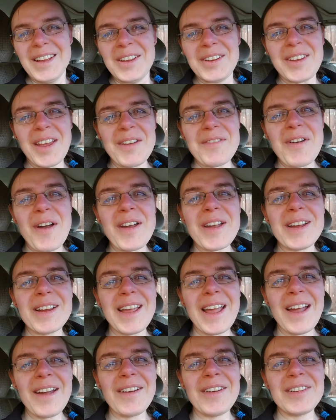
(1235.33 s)
take very
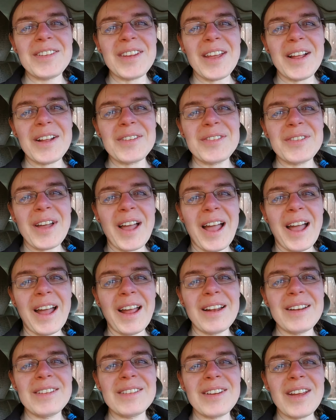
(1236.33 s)
good care of yourself,
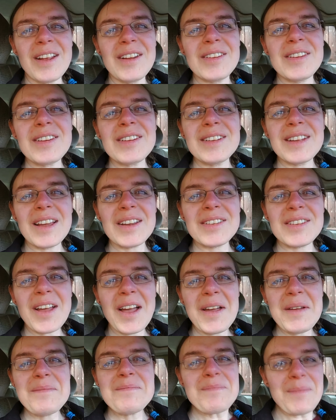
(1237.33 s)
and until next
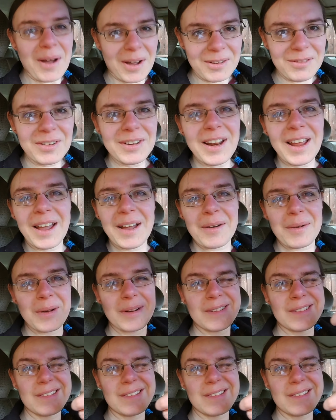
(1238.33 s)
time, bye for now.